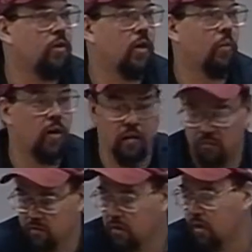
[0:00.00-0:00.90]
and dead
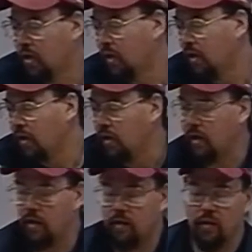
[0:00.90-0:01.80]
radios.
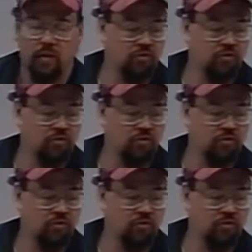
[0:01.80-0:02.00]
And